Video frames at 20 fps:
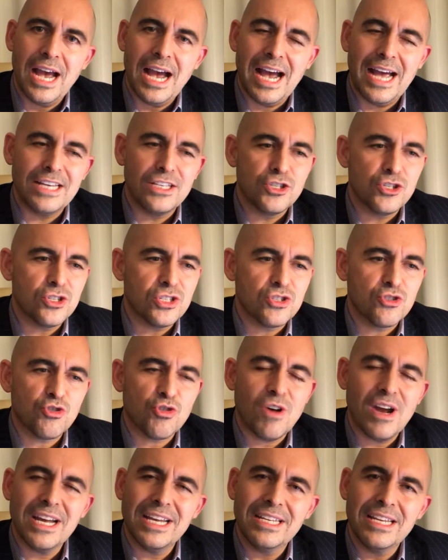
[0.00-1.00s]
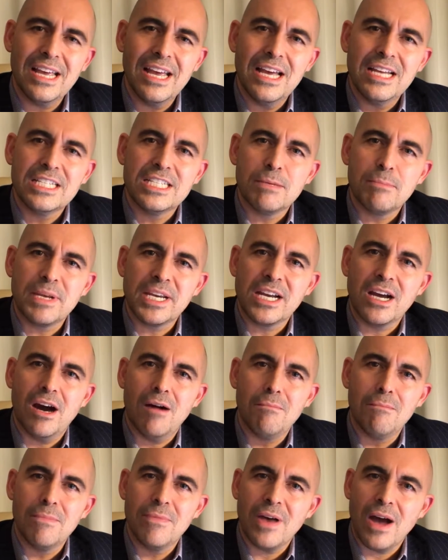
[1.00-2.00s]
and just trying to
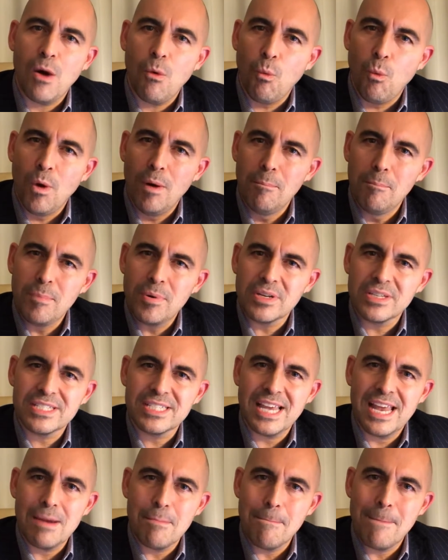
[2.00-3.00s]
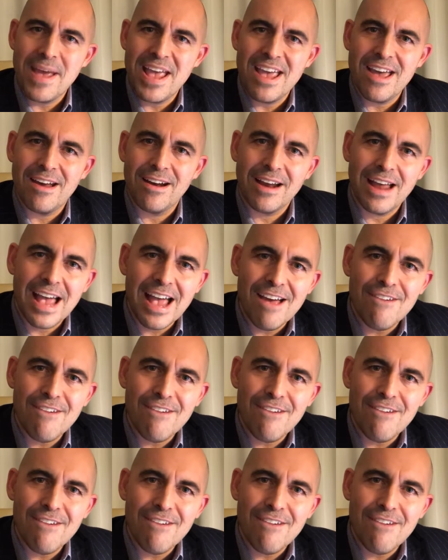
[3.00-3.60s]
become that 1% better